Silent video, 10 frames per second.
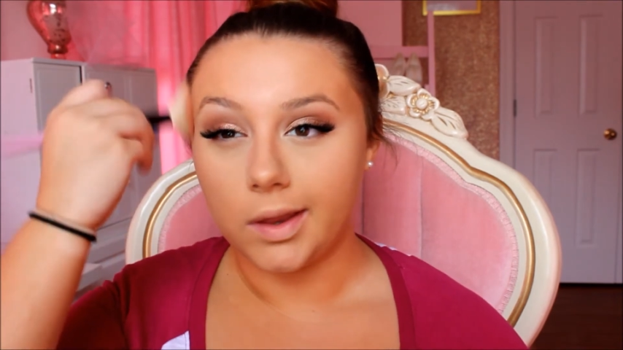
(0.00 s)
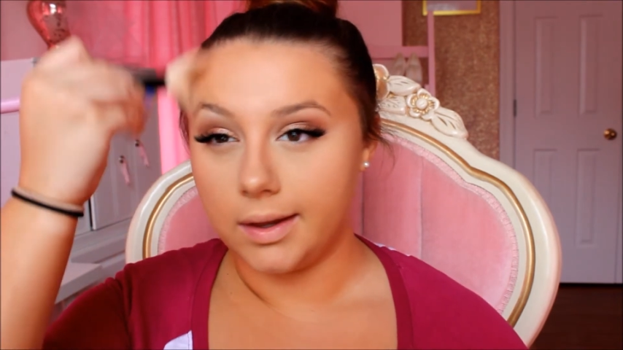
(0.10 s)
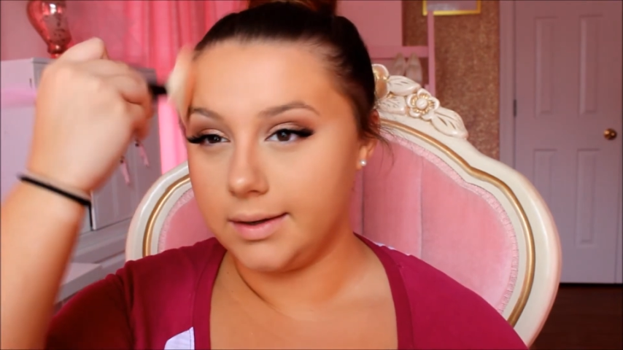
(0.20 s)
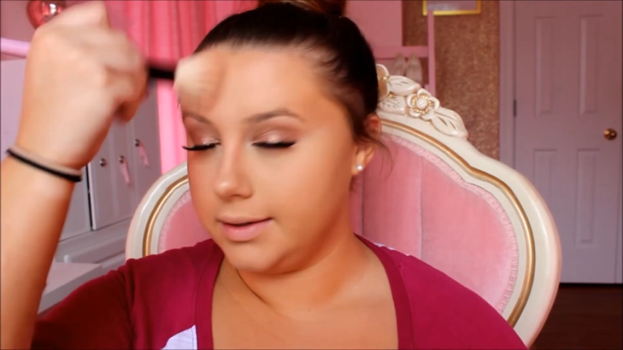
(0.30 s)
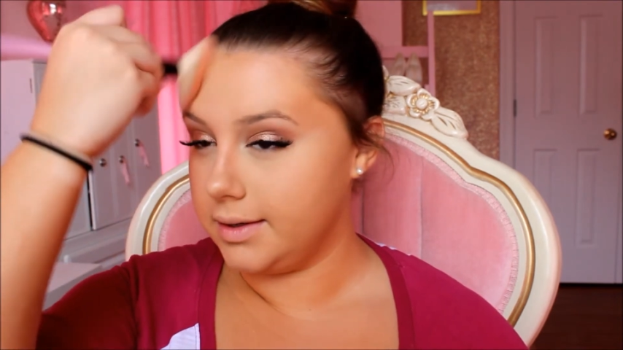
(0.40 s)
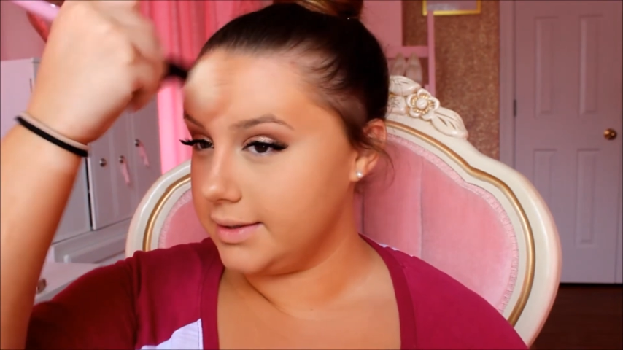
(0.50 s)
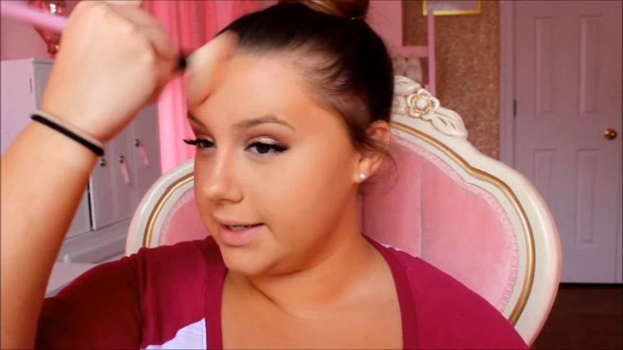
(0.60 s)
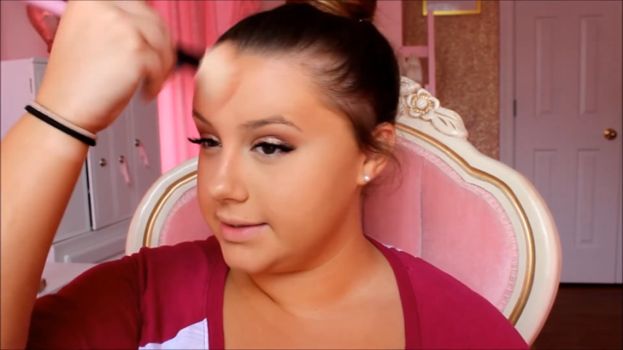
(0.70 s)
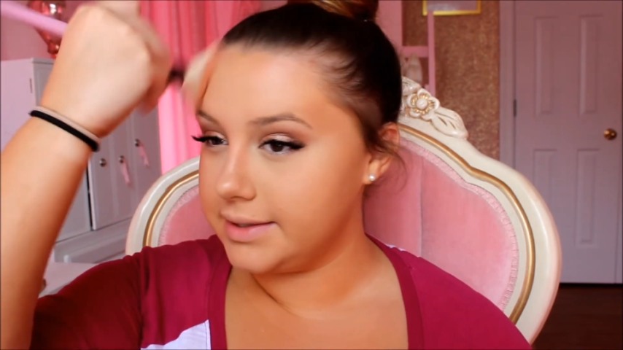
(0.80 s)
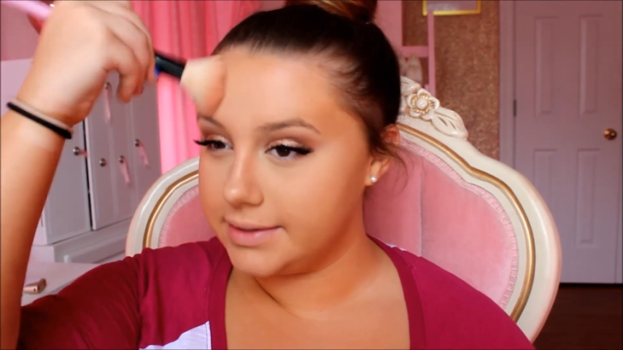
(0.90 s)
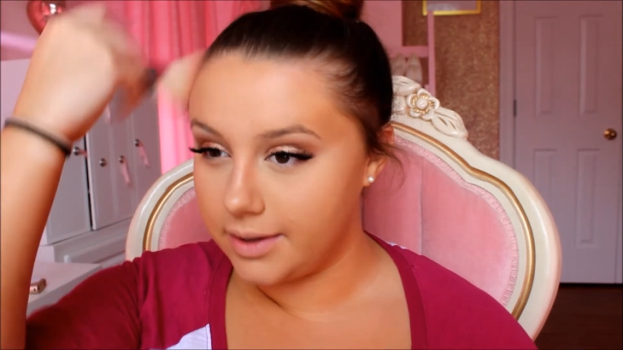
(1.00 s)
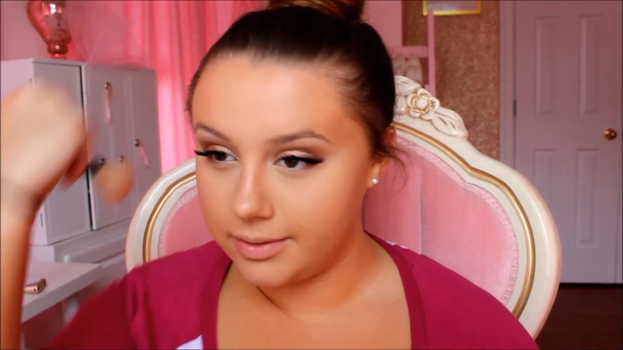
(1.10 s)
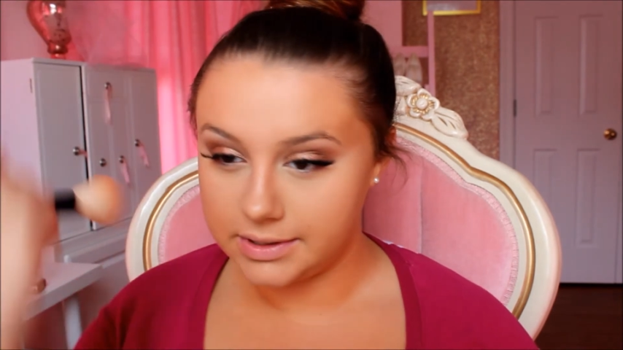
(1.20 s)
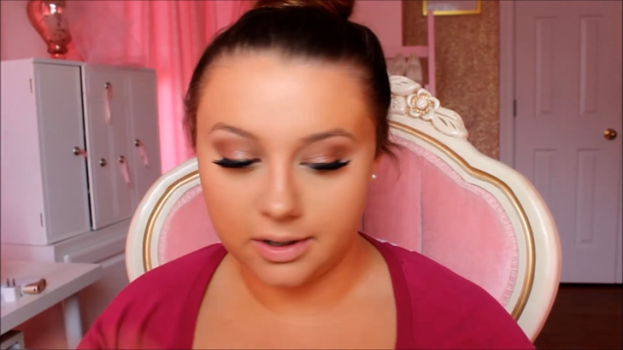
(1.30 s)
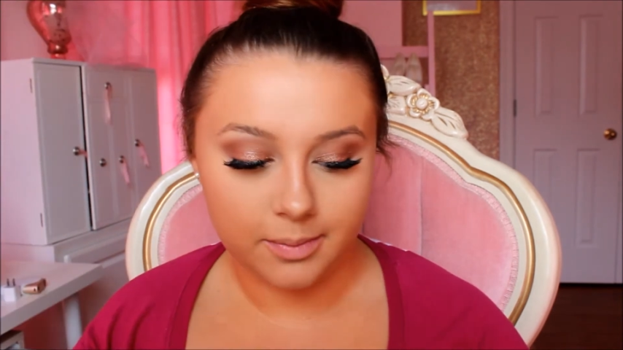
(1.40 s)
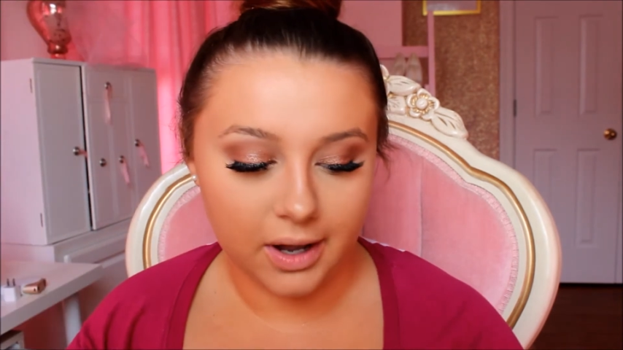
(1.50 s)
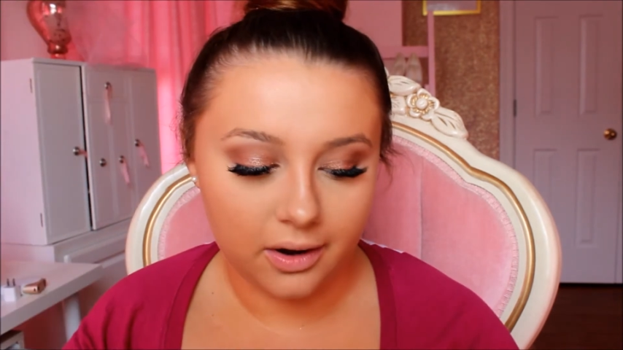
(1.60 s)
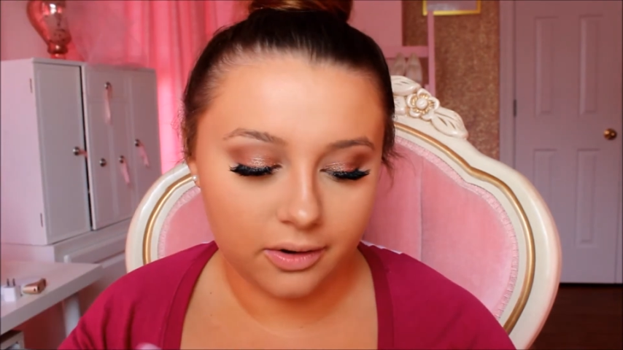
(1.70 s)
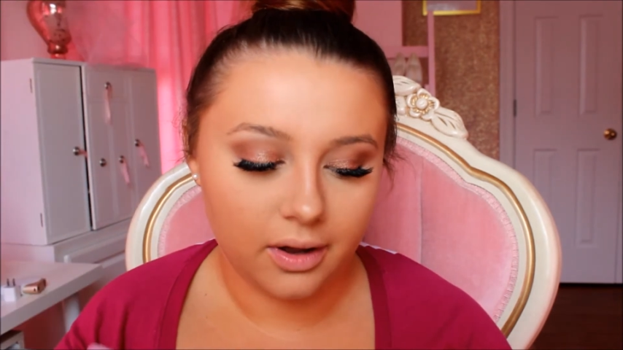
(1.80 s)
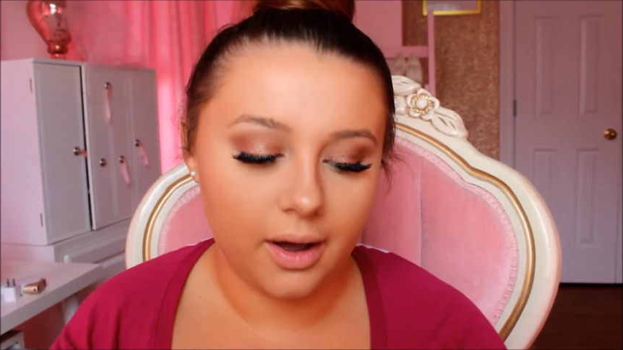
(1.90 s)
And Desi's always talking
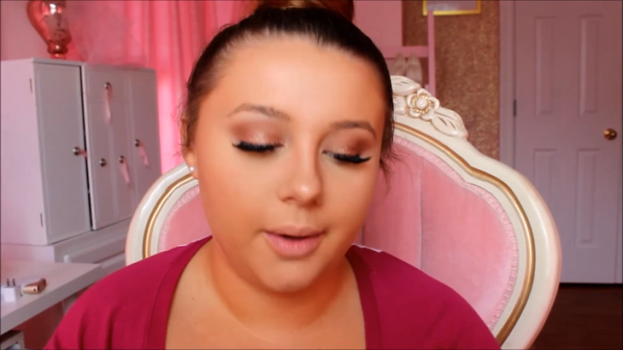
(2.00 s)
about